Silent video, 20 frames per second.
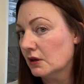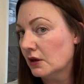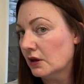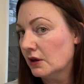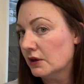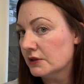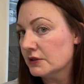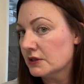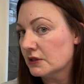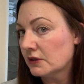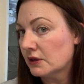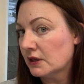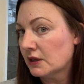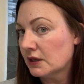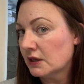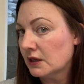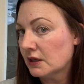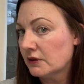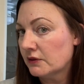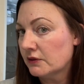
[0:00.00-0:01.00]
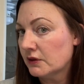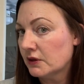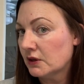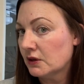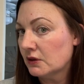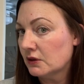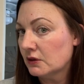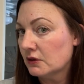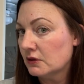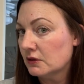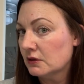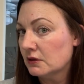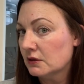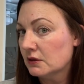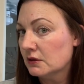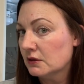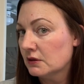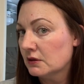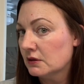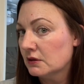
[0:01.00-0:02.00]
also gonna give you
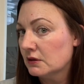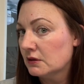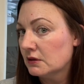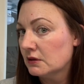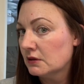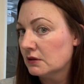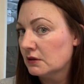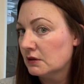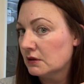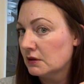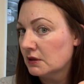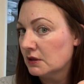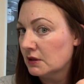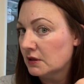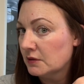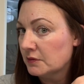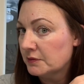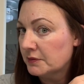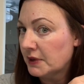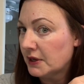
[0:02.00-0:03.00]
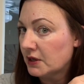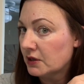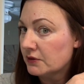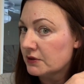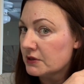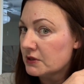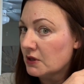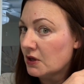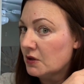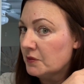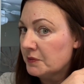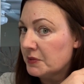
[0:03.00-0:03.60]
better result,